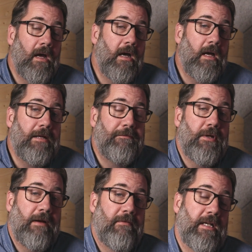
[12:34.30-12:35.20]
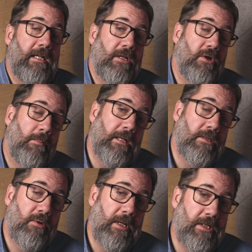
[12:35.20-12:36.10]
If you have any
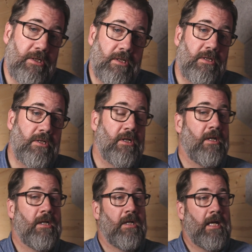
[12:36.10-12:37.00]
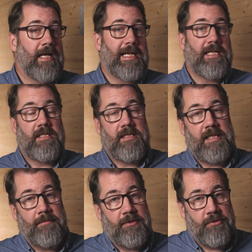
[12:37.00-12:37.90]
comments, questions, hints,
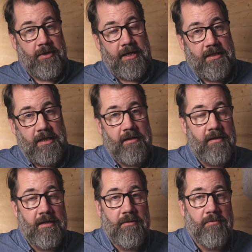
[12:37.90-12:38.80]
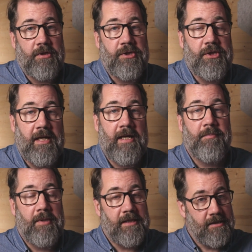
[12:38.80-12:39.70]
tips, tricks, anything you want to share,
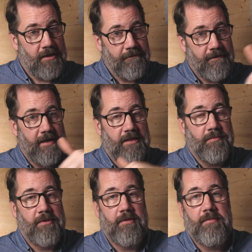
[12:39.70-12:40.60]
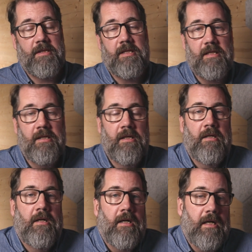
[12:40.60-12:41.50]
please don't forget to put them in the
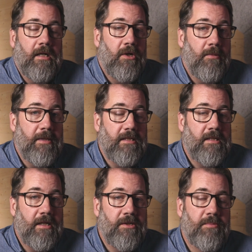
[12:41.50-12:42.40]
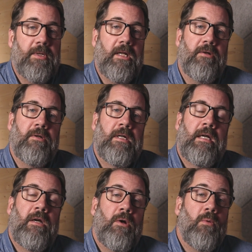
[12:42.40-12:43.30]
comments section below.
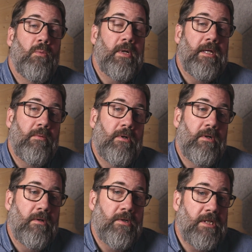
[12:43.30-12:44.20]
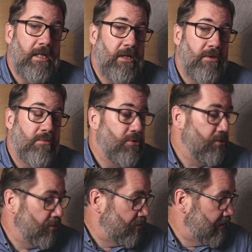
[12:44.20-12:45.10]
We will see you
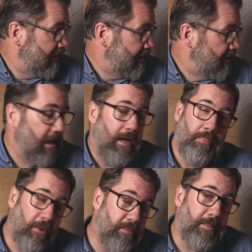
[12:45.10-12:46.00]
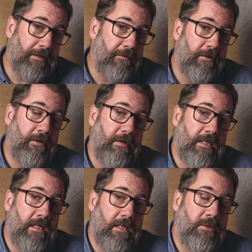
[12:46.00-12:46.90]
shortly, probably for another
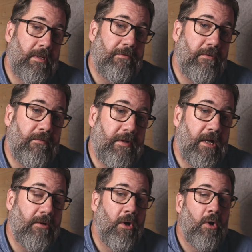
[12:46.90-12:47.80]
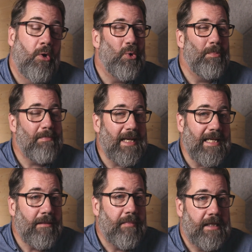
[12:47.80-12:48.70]
SCX24 video, or
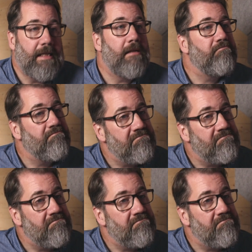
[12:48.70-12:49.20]
maybe